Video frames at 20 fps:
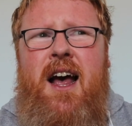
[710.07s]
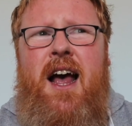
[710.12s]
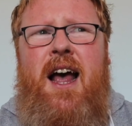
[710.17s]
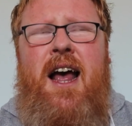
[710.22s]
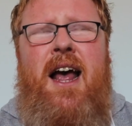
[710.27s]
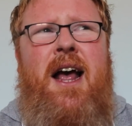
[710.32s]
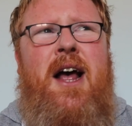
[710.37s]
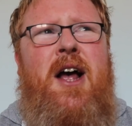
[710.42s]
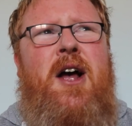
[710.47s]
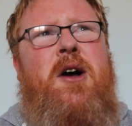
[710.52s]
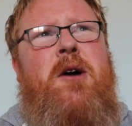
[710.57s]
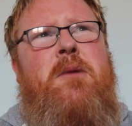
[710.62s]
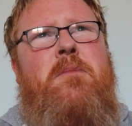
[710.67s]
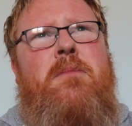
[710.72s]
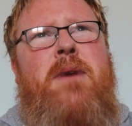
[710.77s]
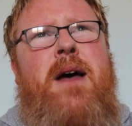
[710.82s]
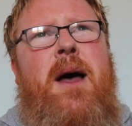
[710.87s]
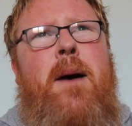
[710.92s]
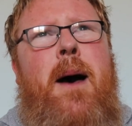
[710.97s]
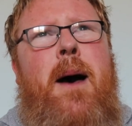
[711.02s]
A
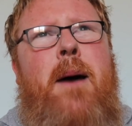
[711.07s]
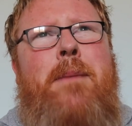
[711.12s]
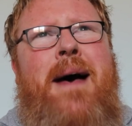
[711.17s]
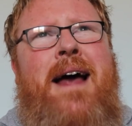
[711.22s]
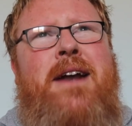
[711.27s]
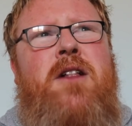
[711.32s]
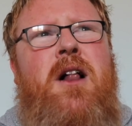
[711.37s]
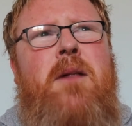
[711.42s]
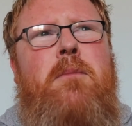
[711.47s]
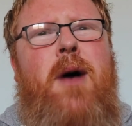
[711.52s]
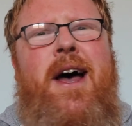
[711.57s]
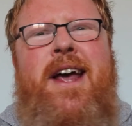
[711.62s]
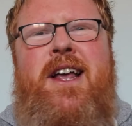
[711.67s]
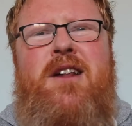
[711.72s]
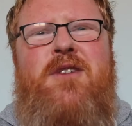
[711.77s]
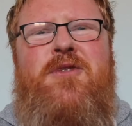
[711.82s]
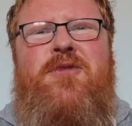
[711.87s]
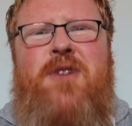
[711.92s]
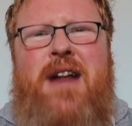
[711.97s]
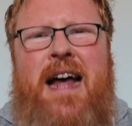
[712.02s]
man called
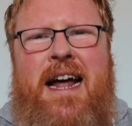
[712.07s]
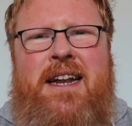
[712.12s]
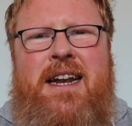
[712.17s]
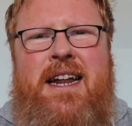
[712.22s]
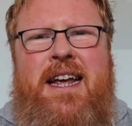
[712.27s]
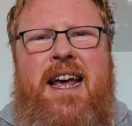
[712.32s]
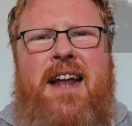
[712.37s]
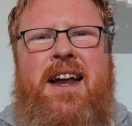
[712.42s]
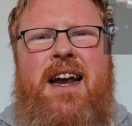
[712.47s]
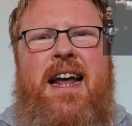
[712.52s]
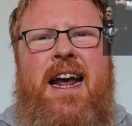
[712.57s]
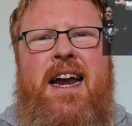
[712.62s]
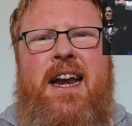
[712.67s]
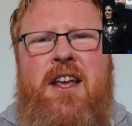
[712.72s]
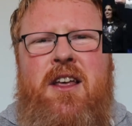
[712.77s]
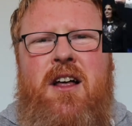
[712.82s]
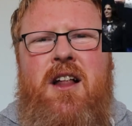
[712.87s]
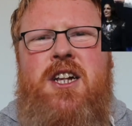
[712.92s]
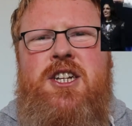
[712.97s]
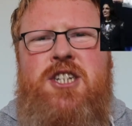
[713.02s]
Michael Flatley and a
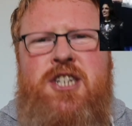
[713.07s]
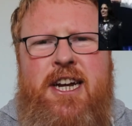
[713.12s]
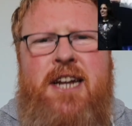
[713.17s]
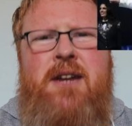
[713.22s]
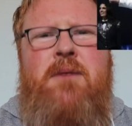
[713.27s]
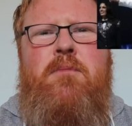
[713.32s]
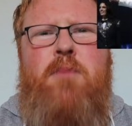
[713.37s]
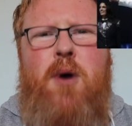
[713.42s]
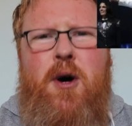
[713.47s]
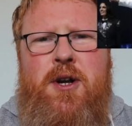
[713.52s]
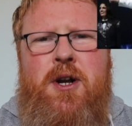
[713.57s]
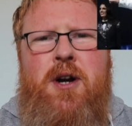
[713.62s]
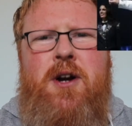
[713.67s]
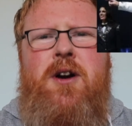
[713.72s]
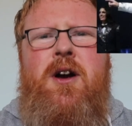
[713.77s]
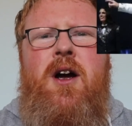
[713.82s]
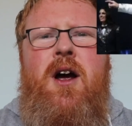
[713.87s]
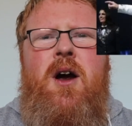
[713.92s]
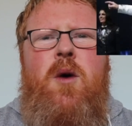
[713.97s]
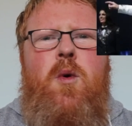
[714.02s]
lady called Jean
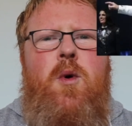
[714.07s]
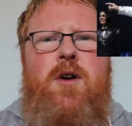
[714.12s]
Butler